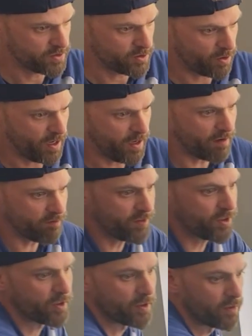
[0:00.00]
So I have
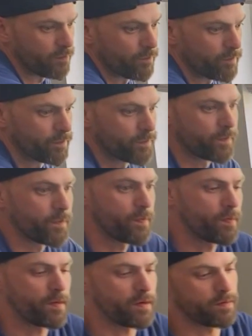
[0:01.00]
here
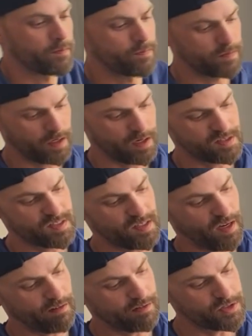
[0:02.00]
a
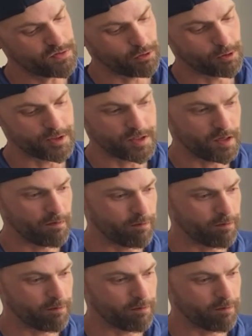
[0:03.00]
stylus force